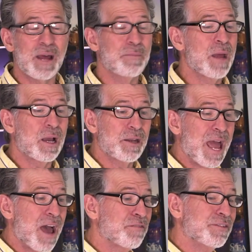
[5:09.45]
I'm not going to
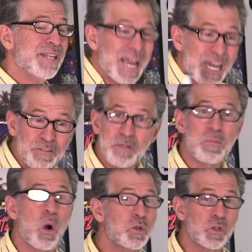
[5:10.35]
have negative
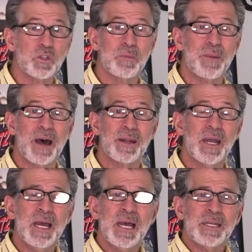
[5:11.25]
emotions about it.